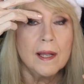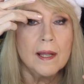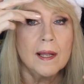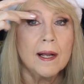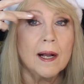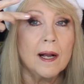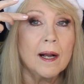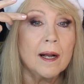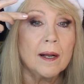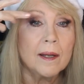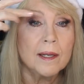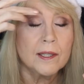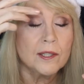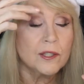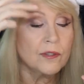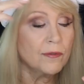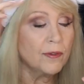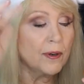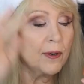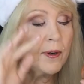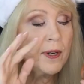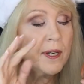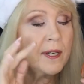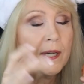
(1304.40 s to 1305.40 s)
It's
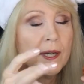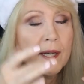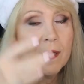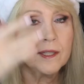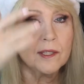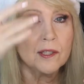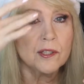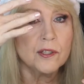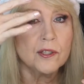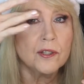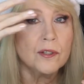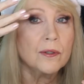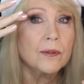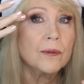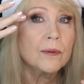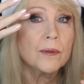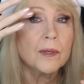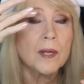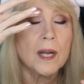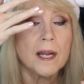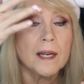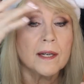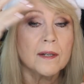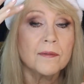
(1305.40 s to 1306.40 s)
very nice to
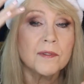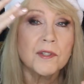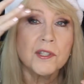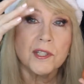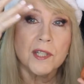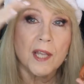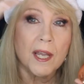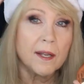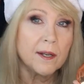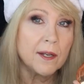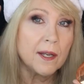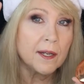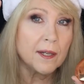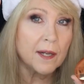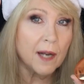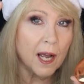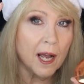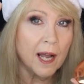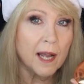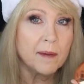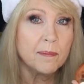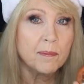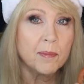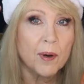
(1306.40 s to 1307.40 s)
kind of set an
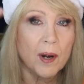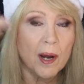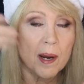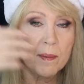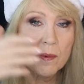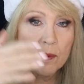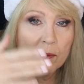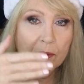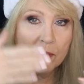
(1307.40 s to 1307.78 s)
eye primer.